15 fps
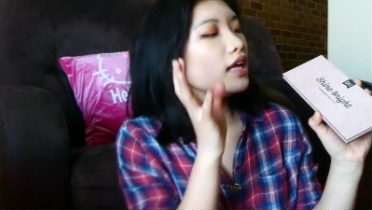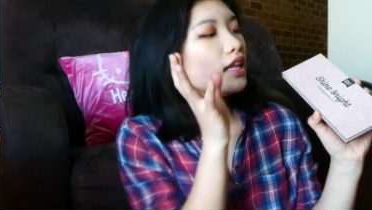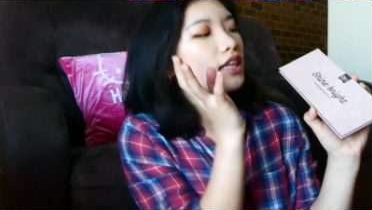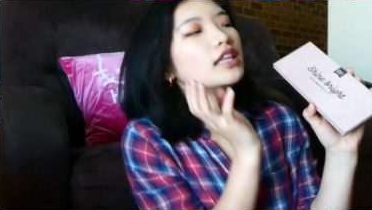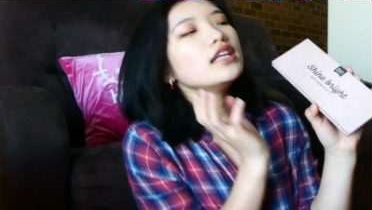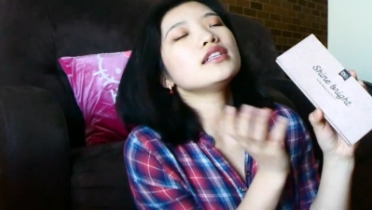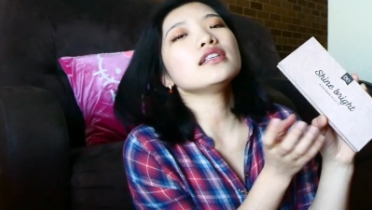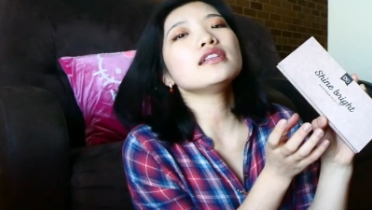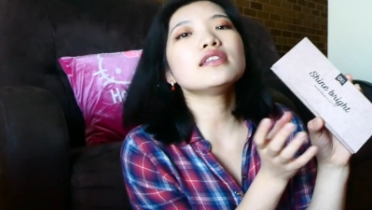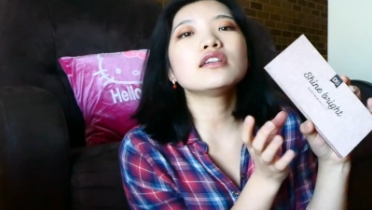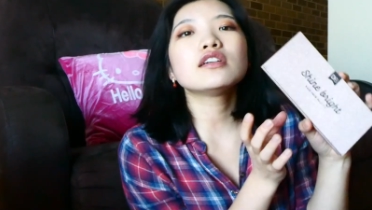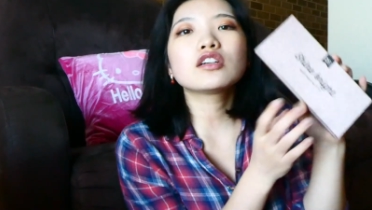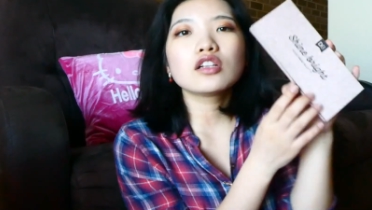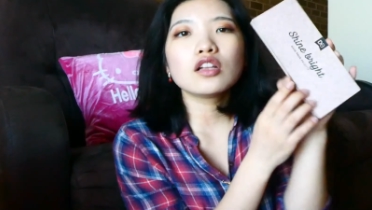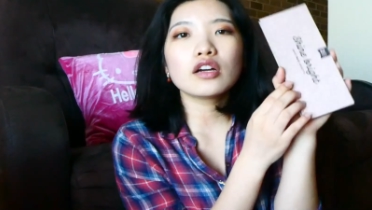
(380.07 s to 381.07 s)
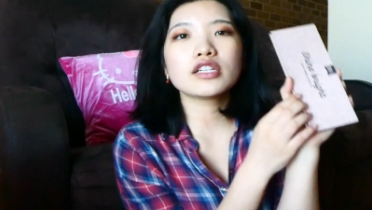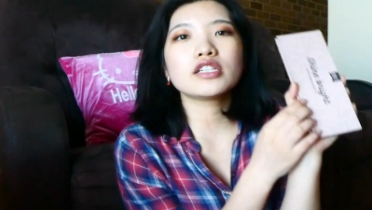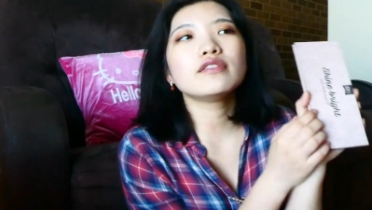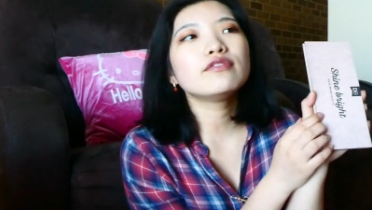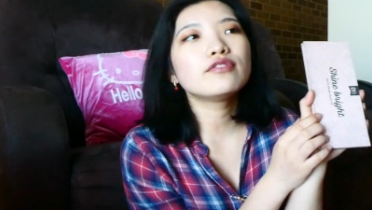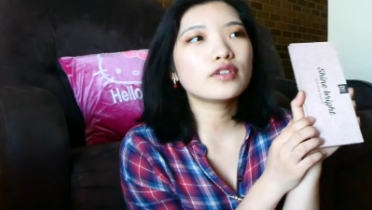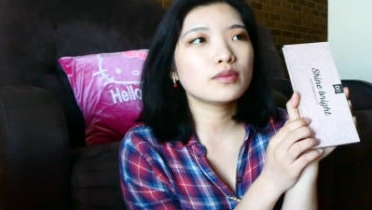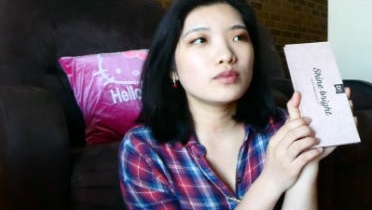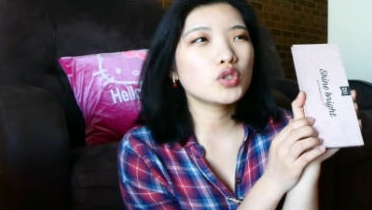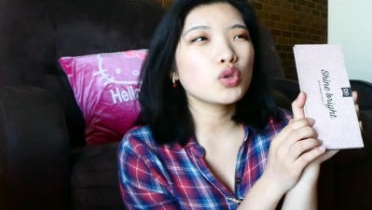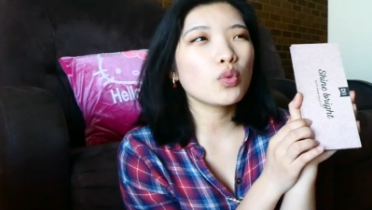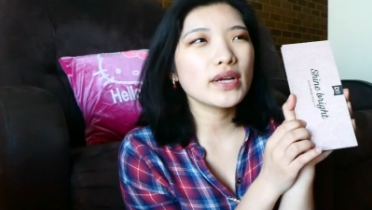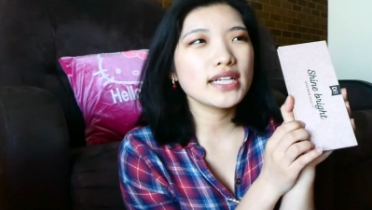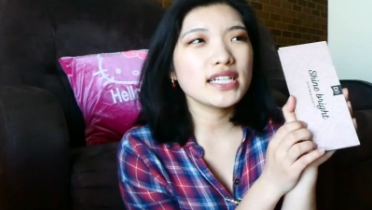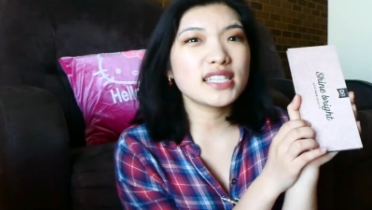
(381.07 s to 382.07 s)
This is their collection from
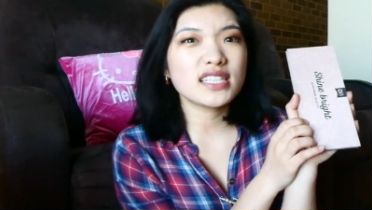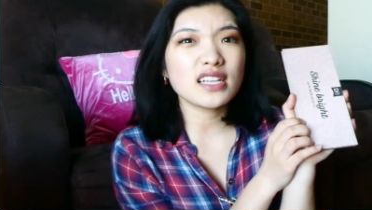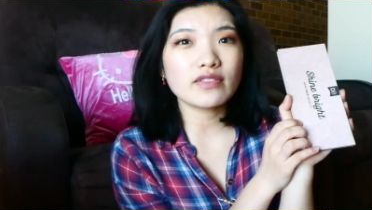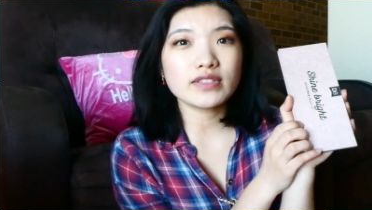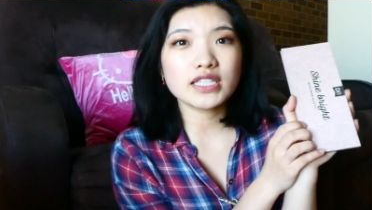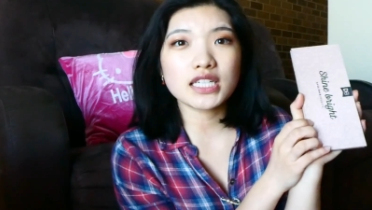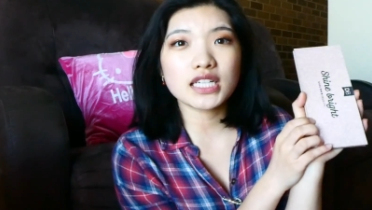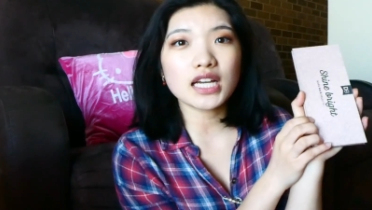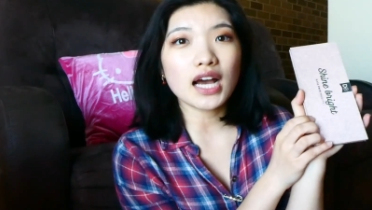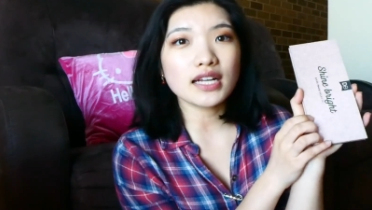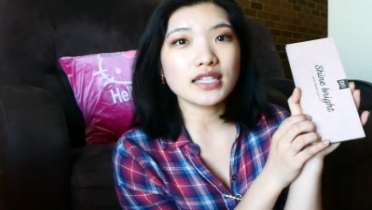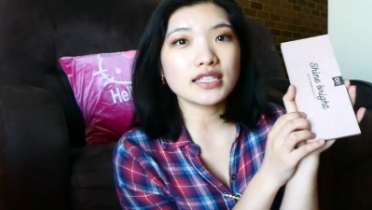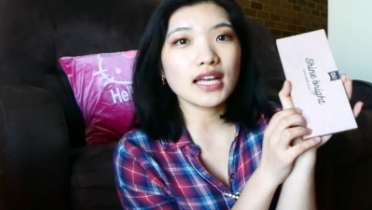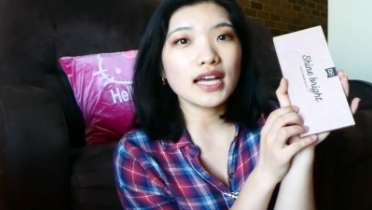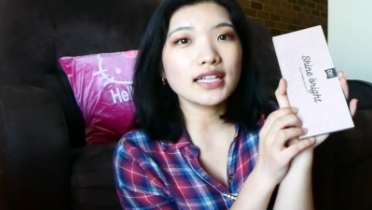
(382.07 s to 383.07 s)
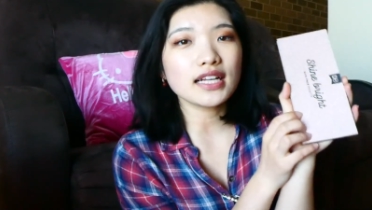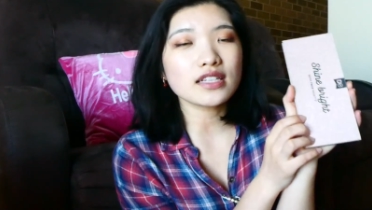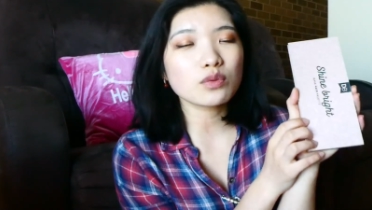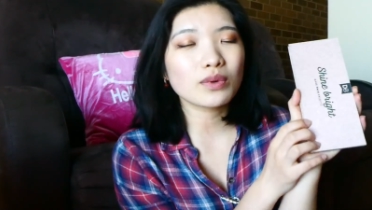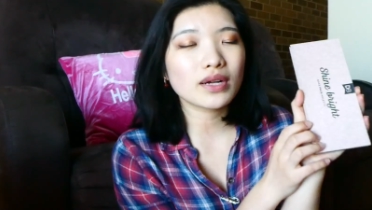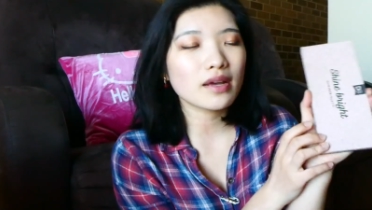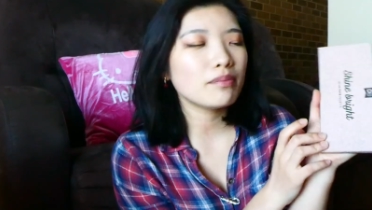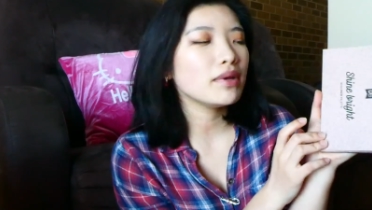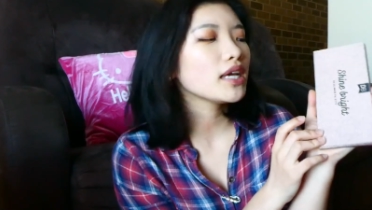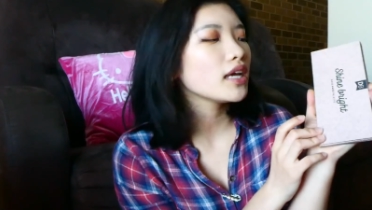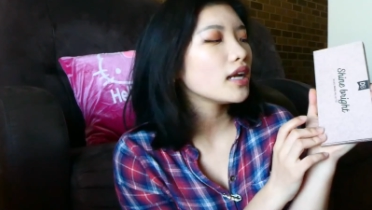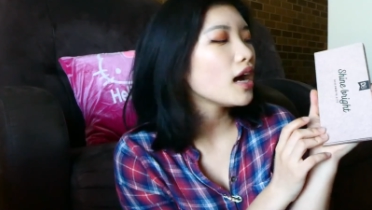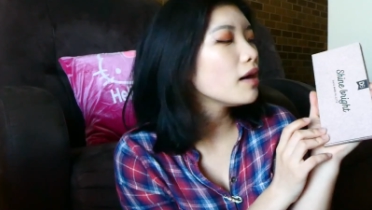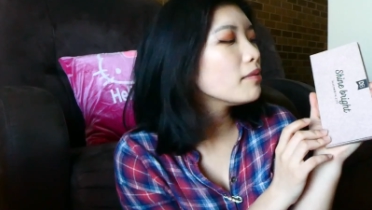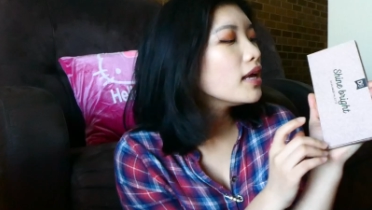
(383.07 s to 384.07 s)
2017, I'd say. That's when I pick
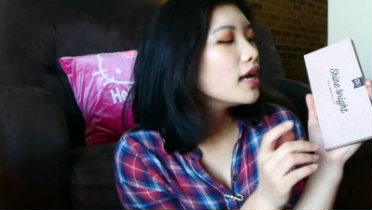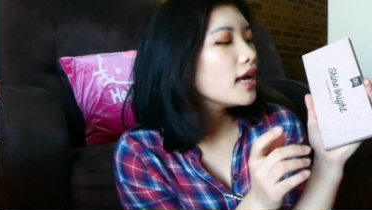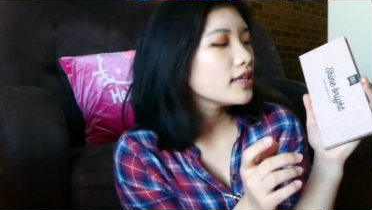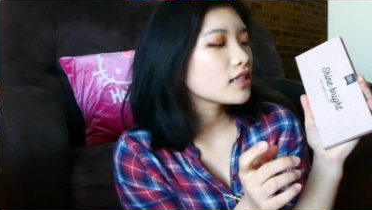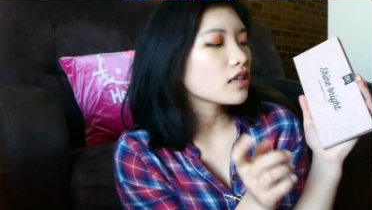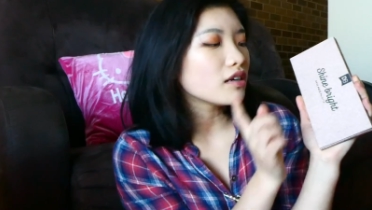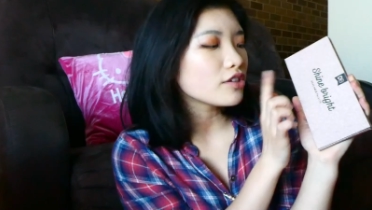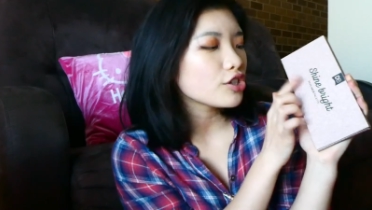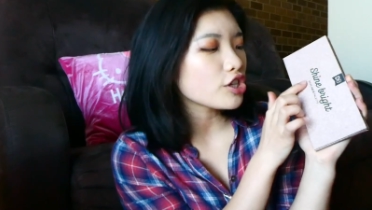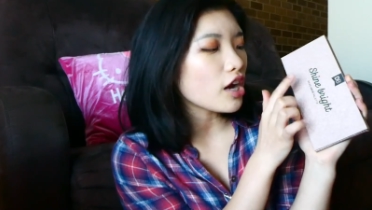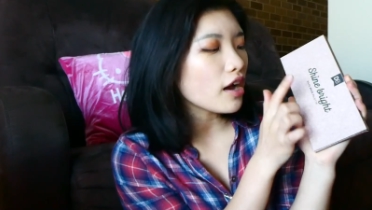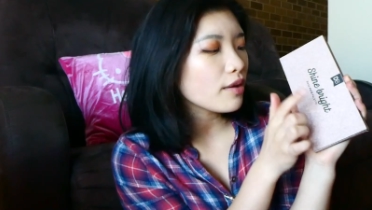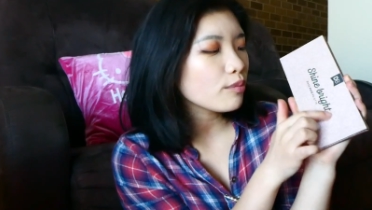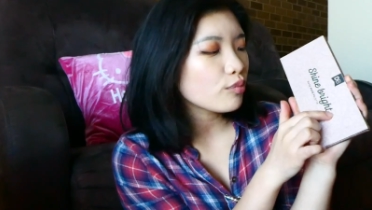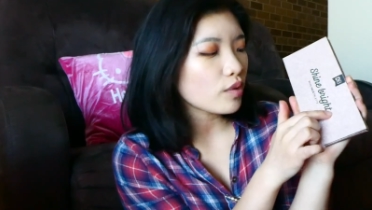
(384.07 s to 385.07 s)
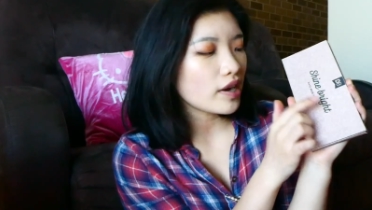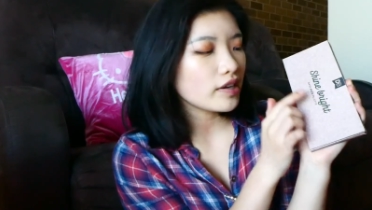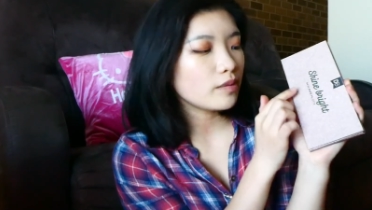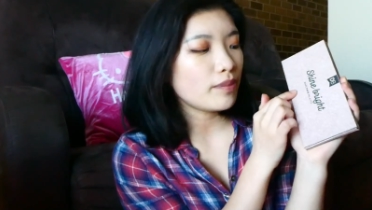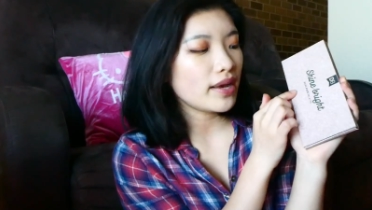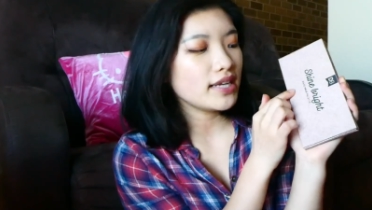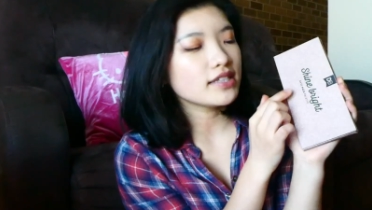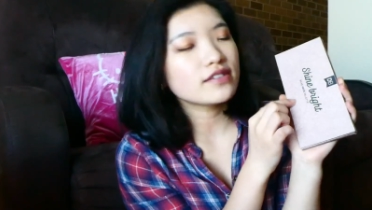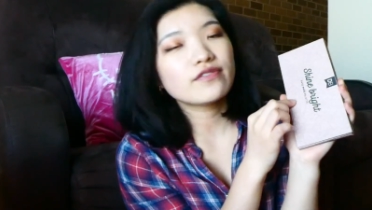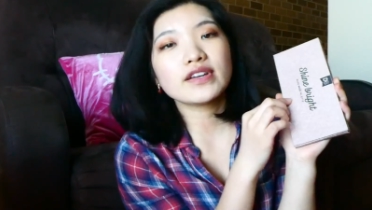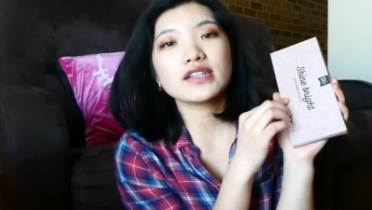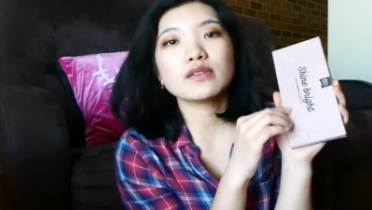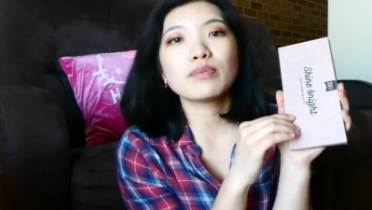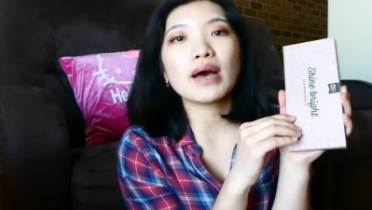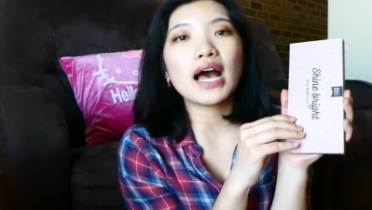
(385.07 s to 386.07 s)
it up. It's called Shine Bright Base
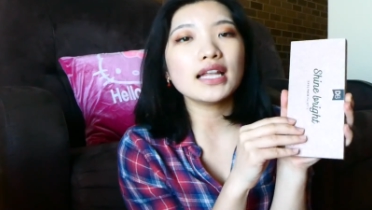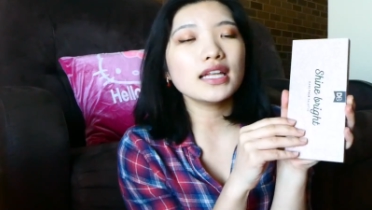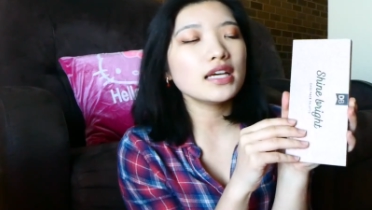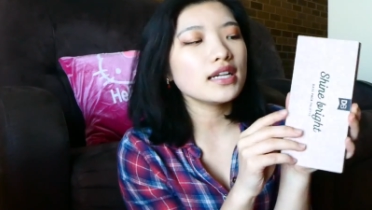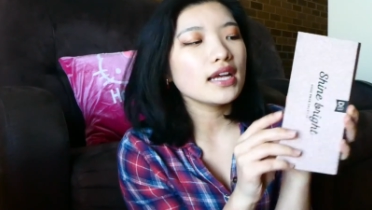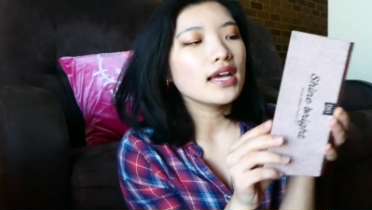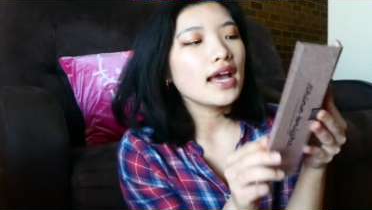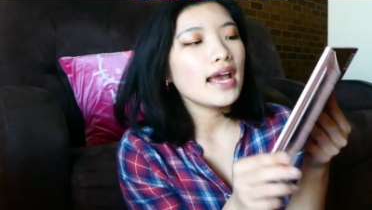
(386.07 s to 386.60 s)
Face Palette.